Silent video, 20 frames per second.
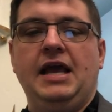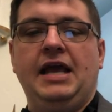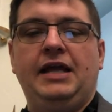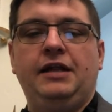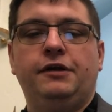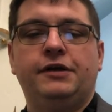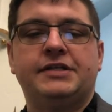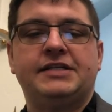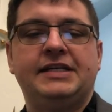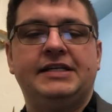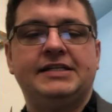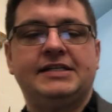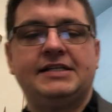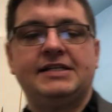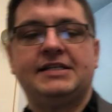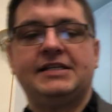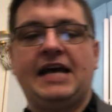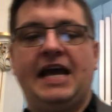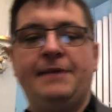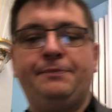He looks at his
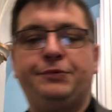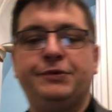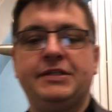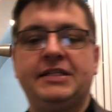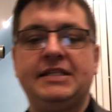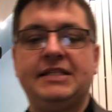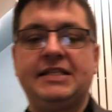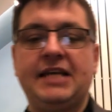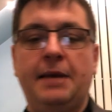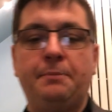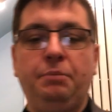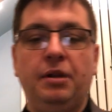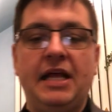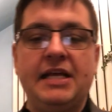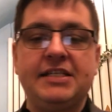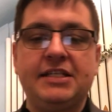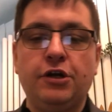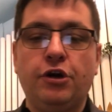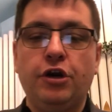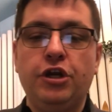disciples and say,
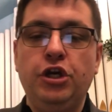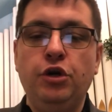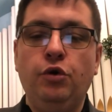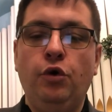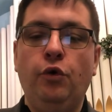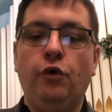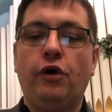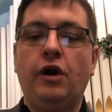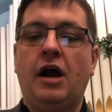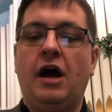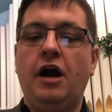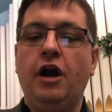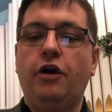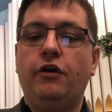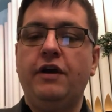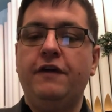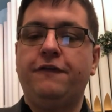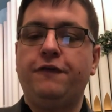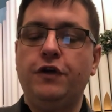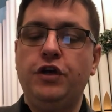"Blessed are you who are
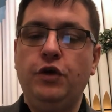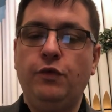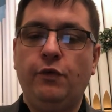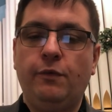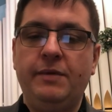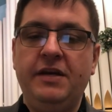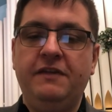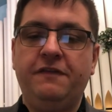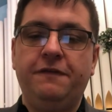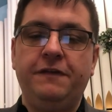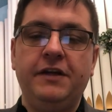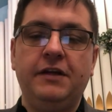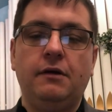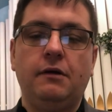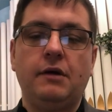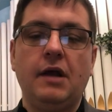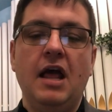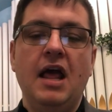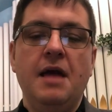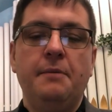hungry, for you will be
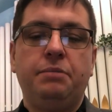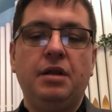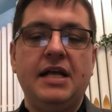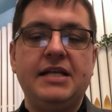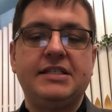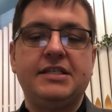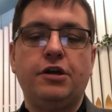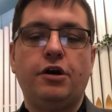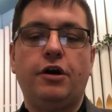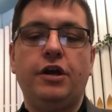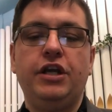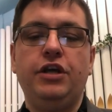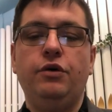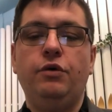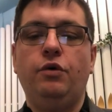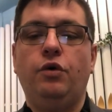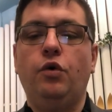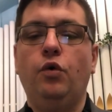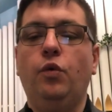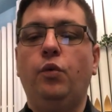filled. Blessed are
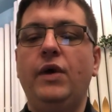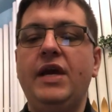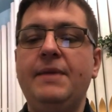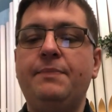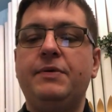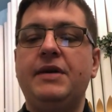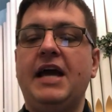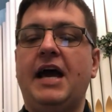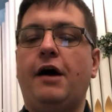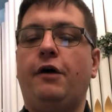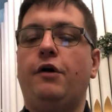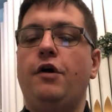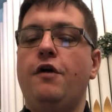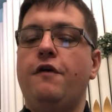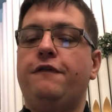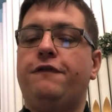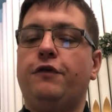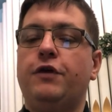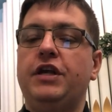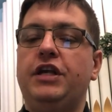you who weep now,
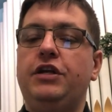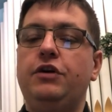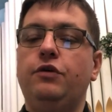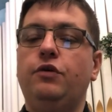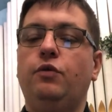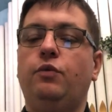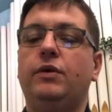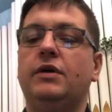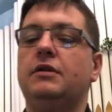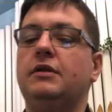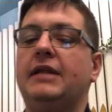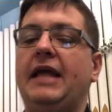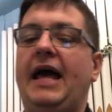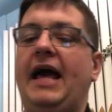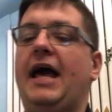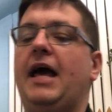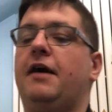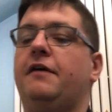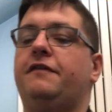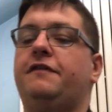for you will
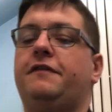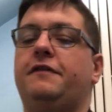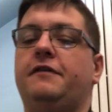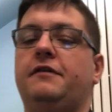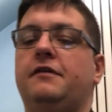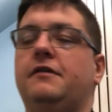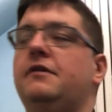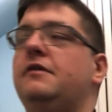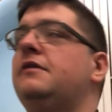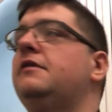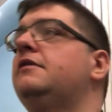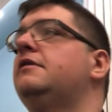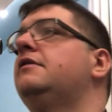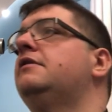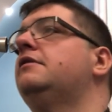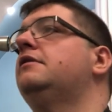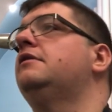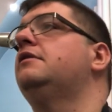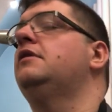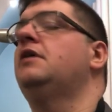laugh.
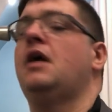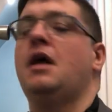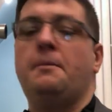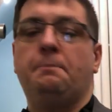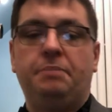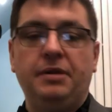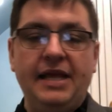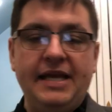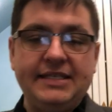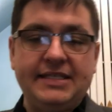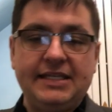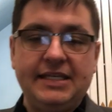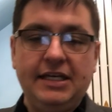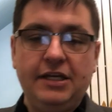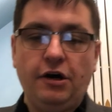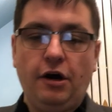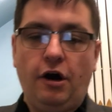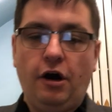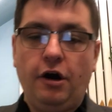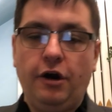
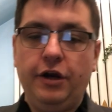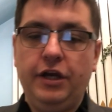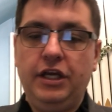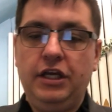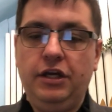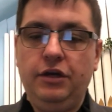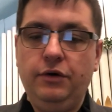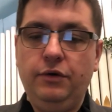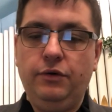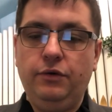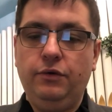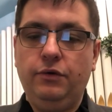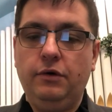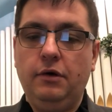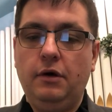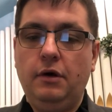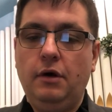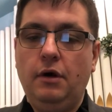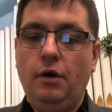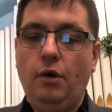Blessed are you
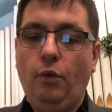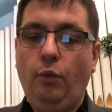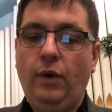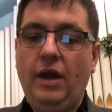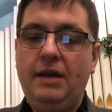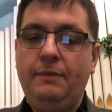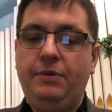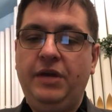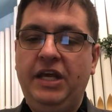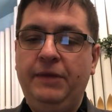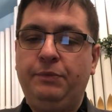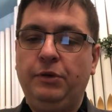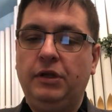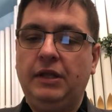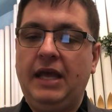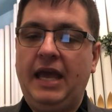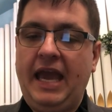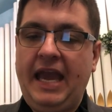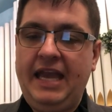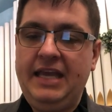when
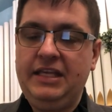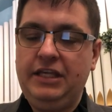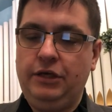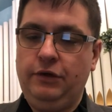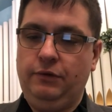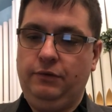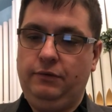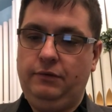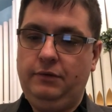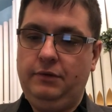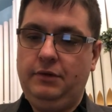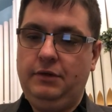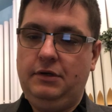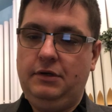people hate you."